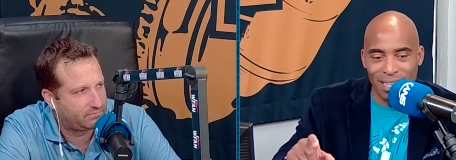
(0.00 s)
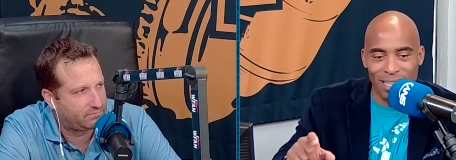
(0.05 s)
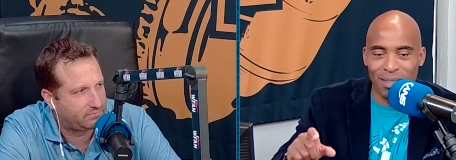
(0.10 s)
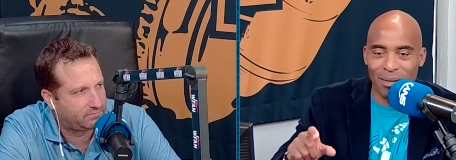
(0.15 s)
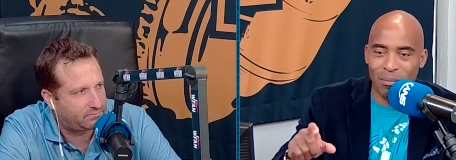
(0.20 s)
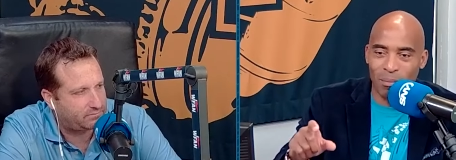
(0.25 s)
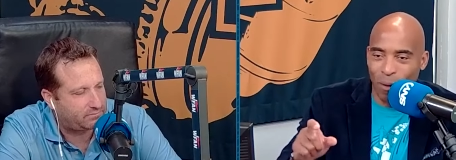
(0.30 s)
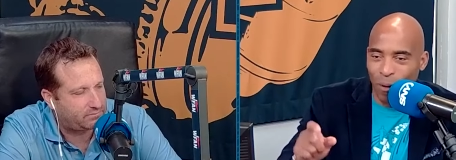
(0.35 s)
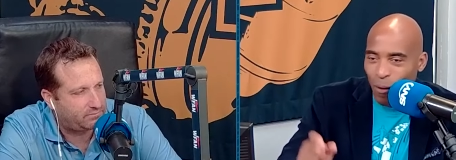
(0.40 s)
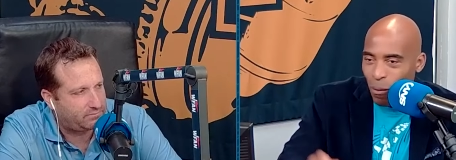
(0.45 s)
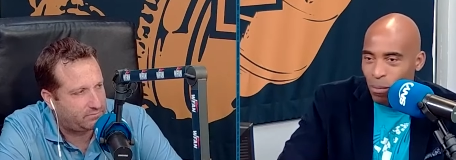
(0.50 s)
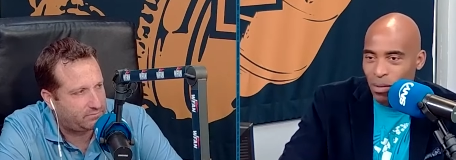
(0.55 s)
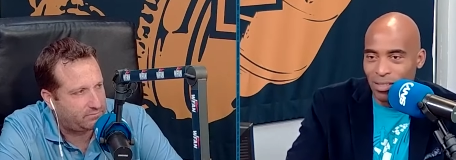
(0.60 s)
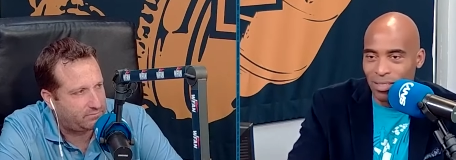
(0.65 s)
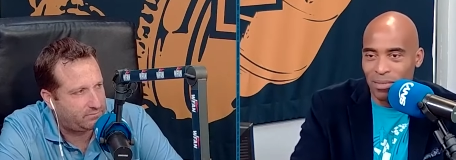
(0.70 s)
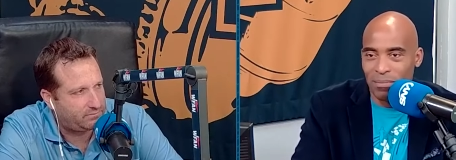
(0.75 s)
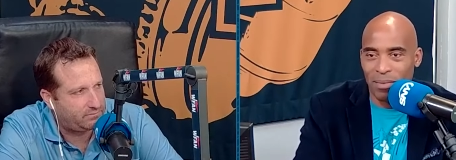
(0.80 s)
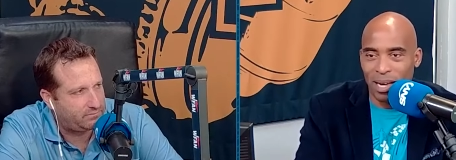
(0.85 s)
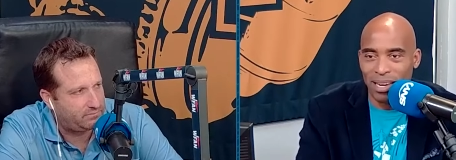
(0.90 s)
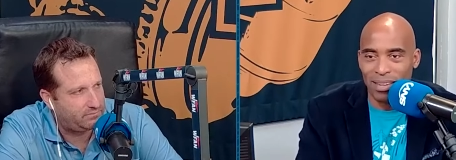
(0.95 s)
Speaker 1: and the moments
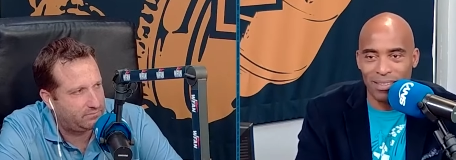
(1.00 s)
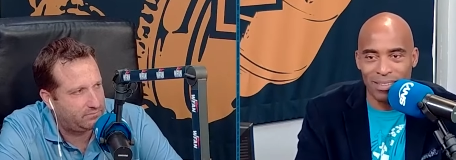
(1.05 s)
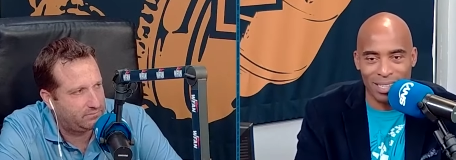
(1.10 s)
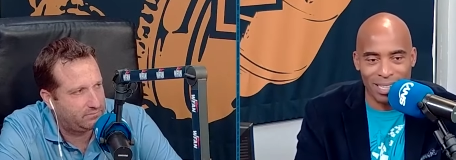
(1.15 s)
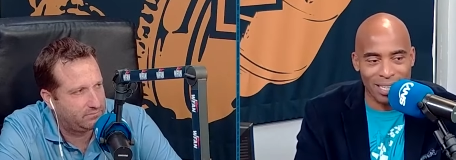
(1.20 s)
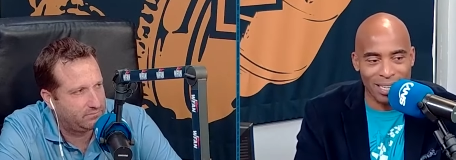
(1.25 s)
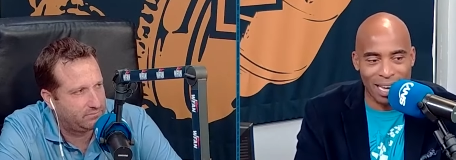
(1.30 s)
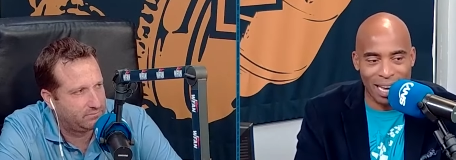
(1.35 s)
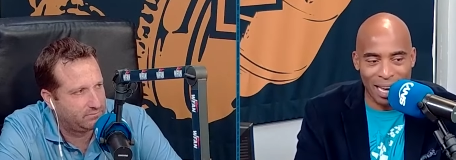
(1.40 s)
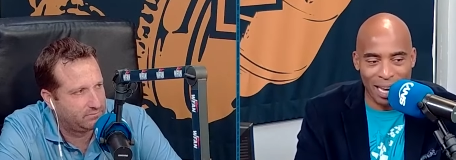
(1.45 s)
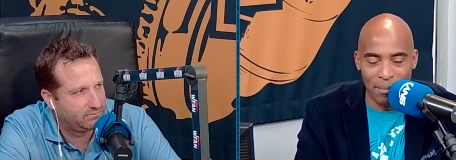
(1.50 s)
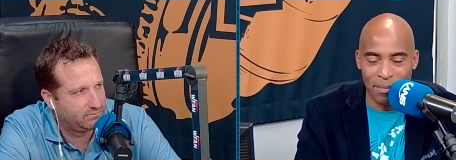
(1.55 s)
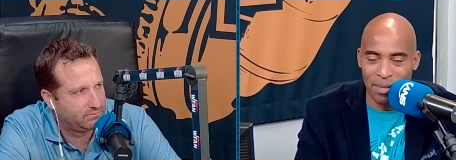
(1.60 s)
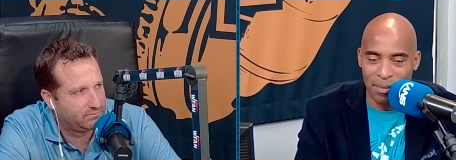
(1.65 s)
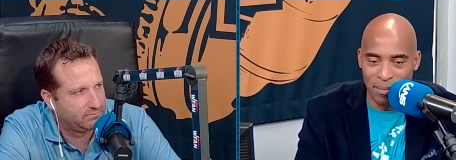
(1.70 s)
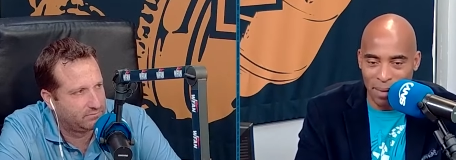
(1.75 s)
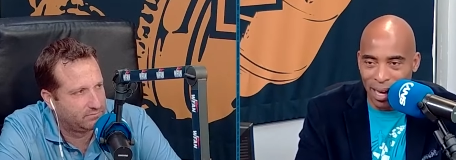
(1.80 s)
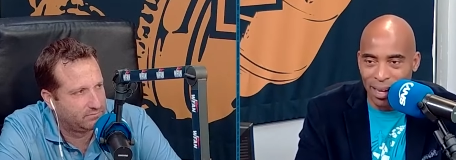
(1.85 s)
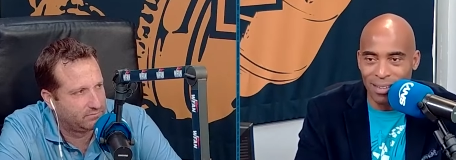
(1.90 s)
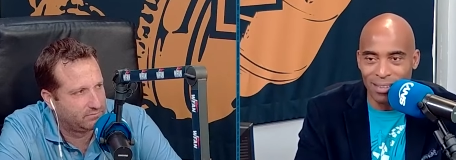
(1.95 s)
that matter, and games that
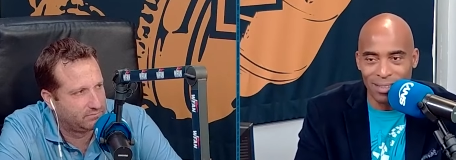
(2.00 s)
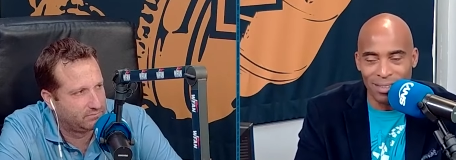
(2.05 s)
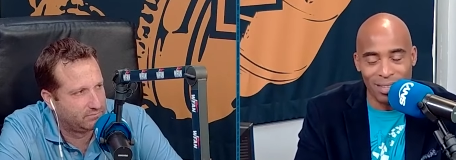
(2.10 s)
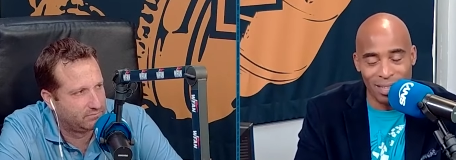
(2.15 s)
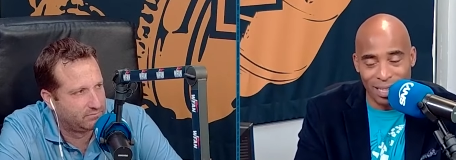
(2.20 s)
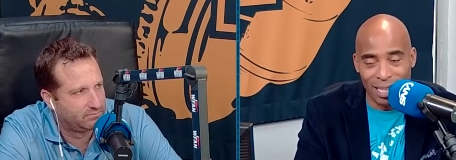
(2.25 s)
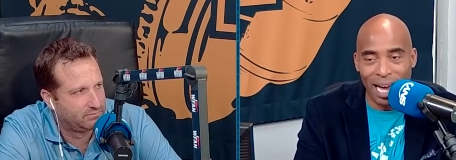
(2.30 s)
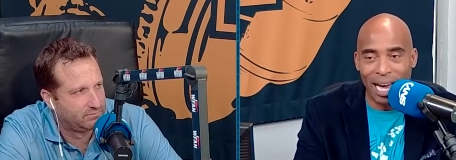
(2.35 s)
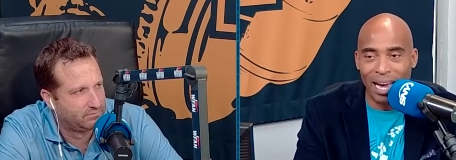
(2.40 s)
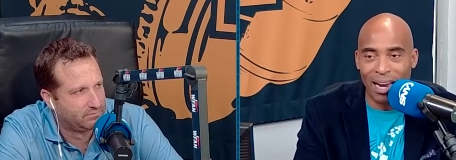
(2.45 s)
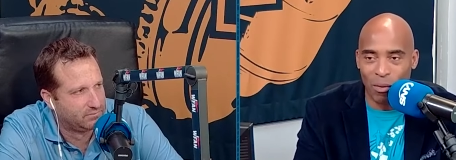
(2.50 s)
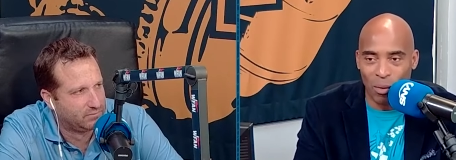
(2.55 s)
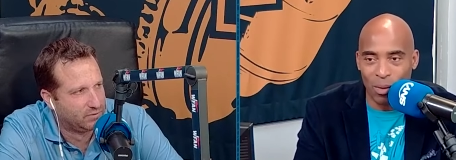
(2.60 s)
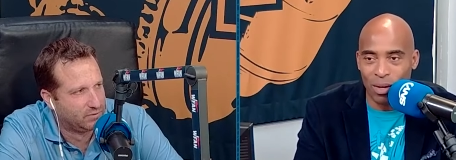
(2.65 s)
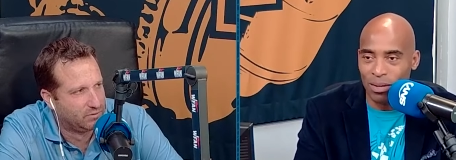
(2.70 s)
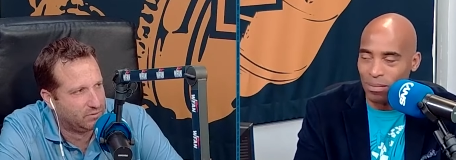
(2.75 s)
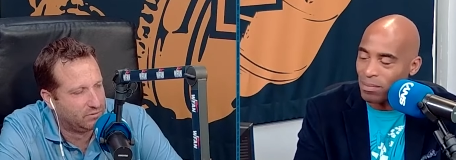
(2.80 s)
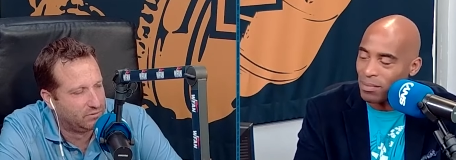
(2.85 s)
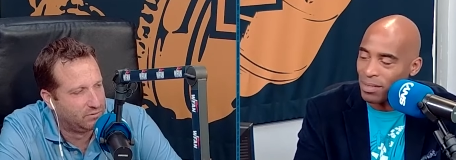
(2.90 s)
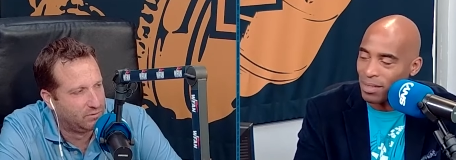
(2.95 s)
matter, you got to win
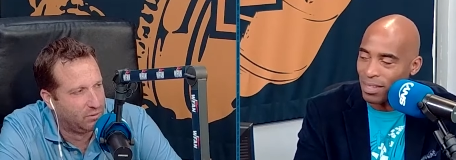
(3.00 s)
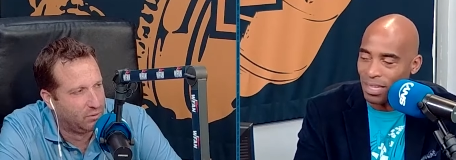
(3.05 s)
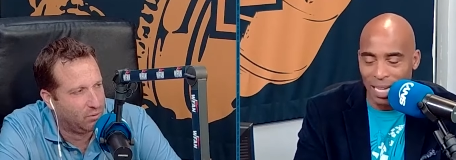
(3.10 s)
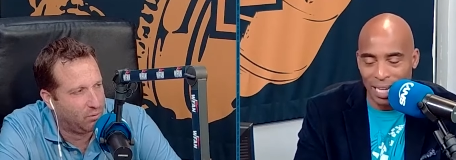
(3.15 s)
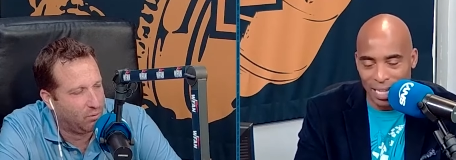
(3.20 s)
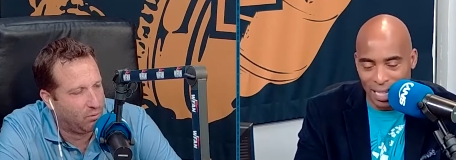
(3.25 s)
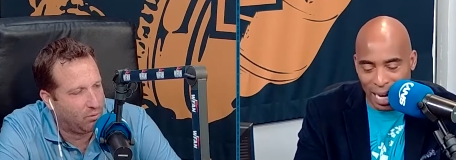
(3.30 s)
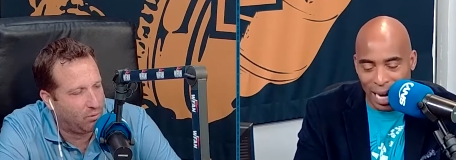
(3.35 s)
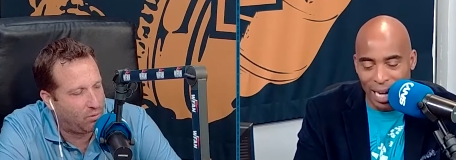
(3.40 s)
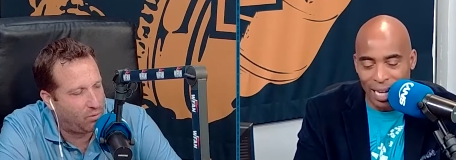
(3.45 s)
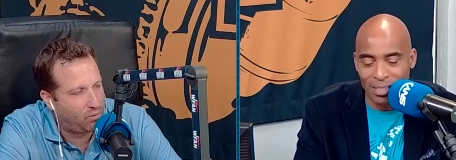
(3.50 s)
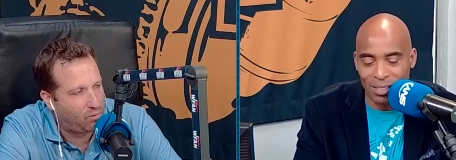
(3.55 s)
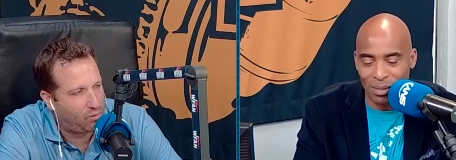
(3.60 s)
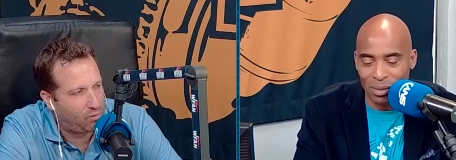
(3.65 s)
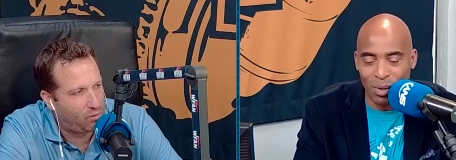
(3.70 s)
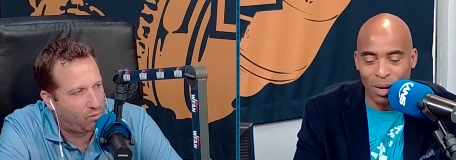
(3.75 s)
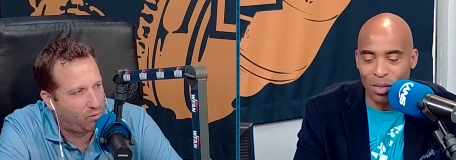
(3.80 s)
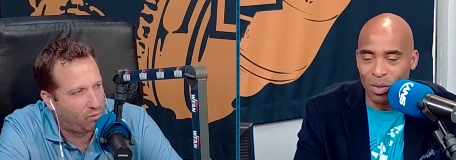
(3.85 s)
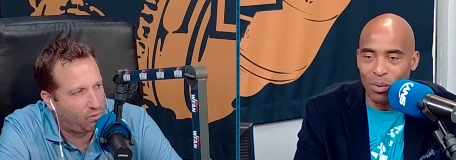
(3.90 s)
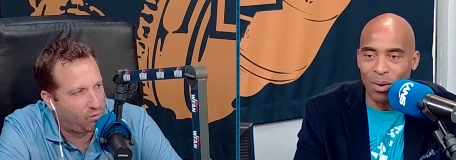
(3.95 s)
them. You got
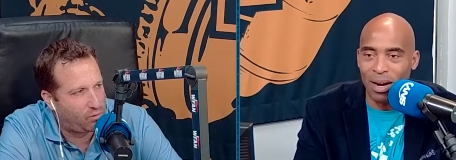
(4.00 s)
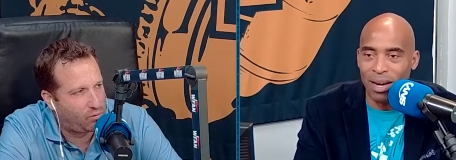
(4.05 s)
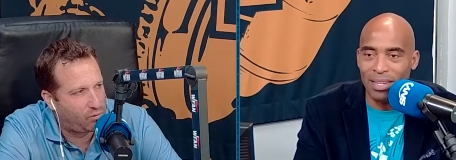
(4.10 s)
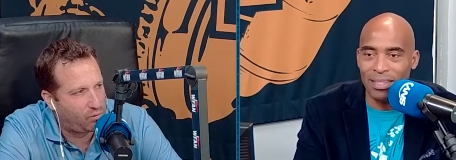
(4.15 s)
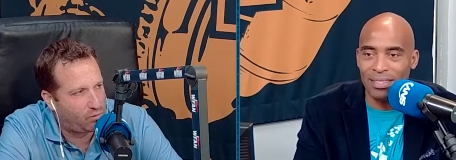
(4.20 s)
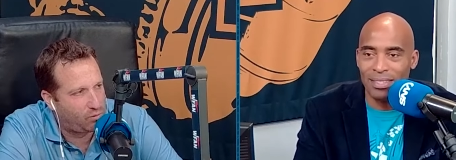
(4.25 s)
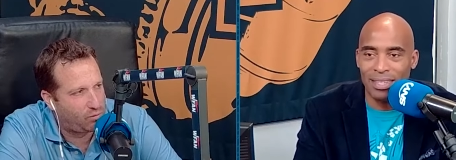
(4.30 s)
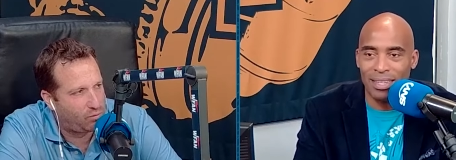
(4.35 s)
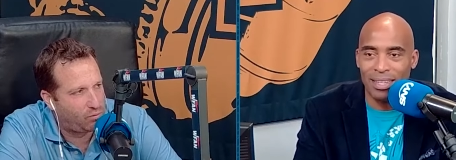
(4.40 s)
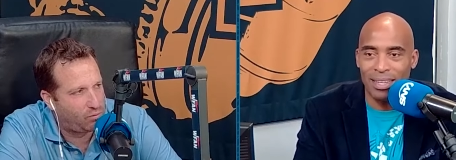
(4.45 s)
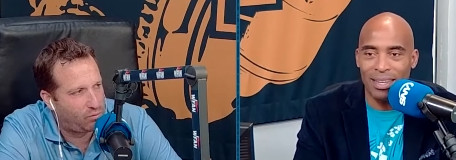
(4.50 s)
to. Otherwise,